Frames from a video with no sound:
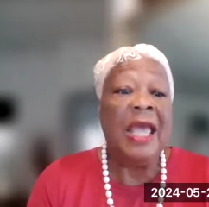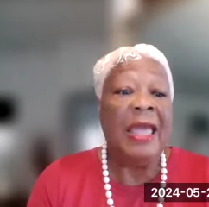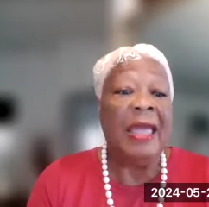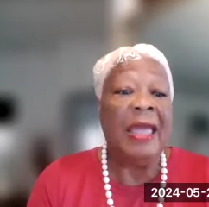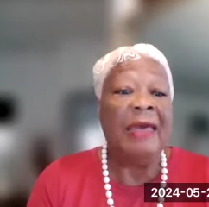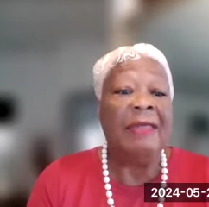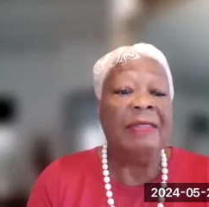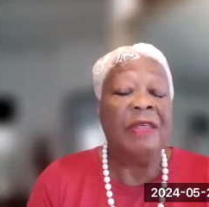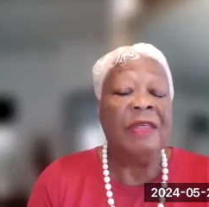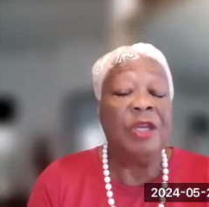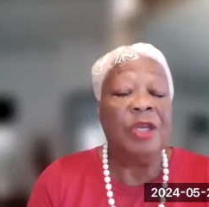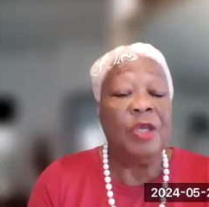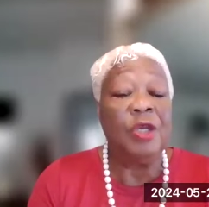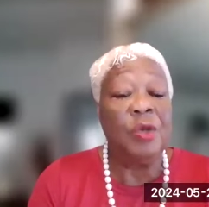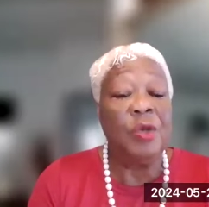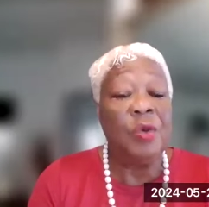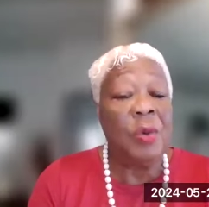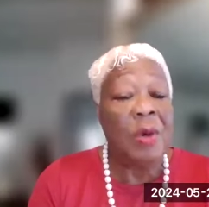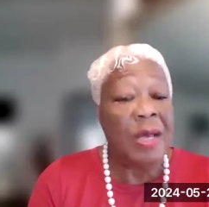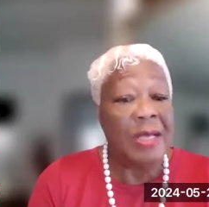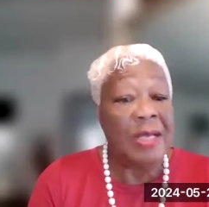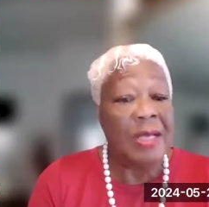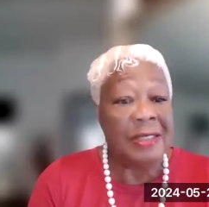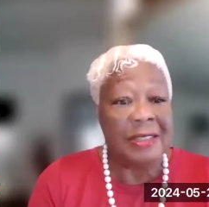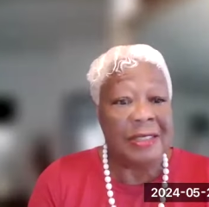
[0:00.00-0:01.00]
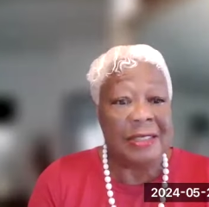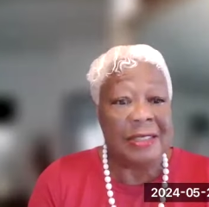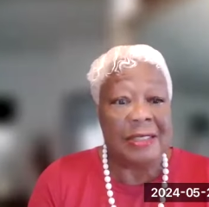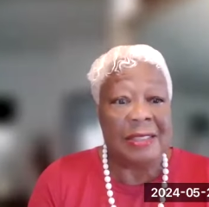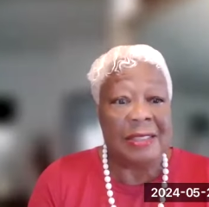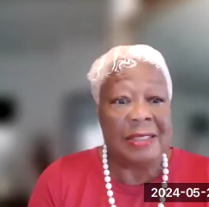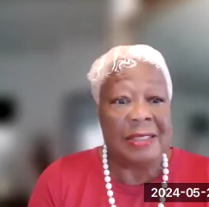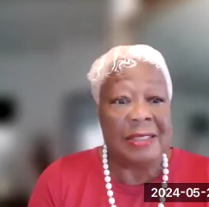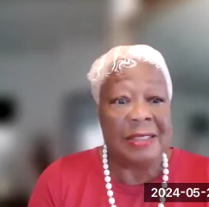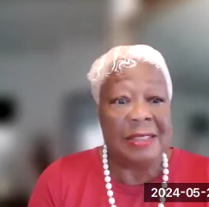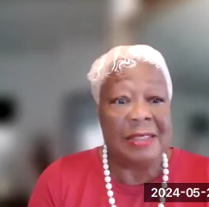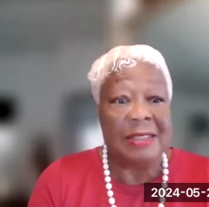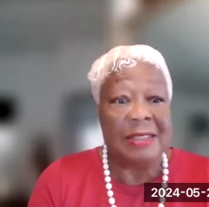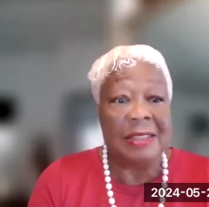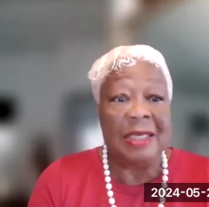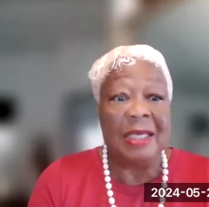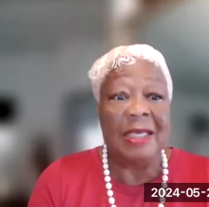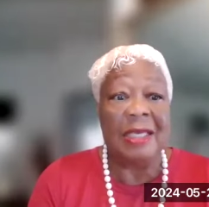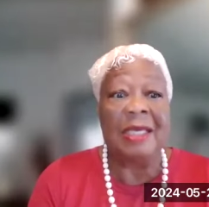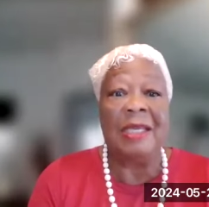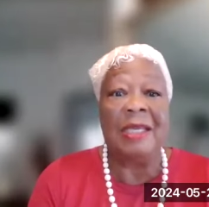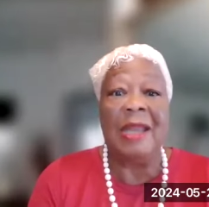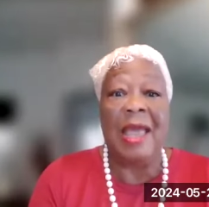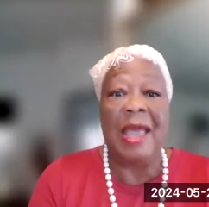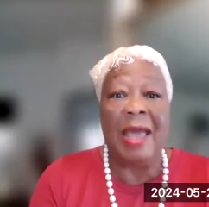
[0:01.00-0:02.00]
and the nuances
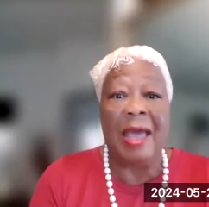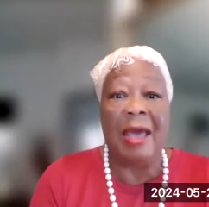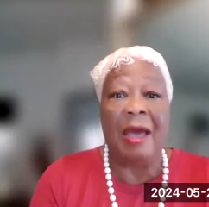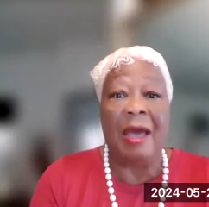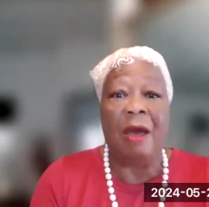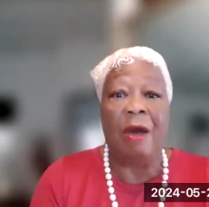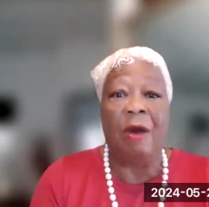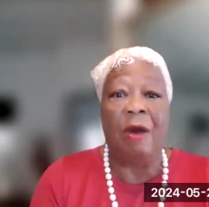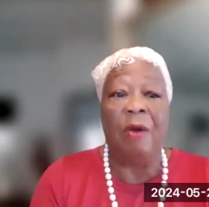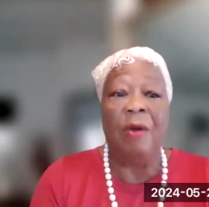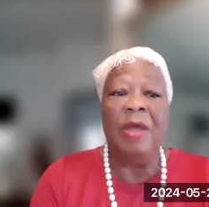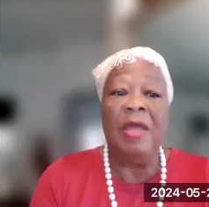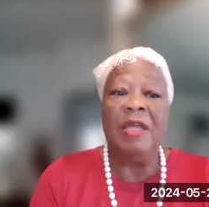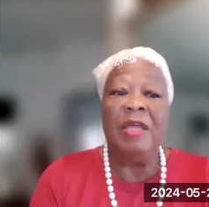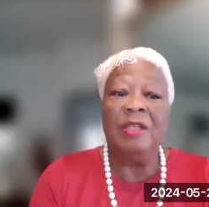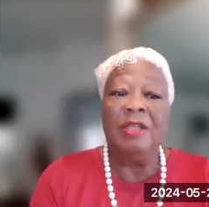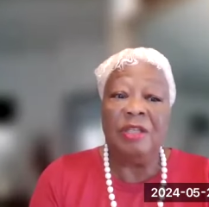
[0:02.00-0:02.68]
in how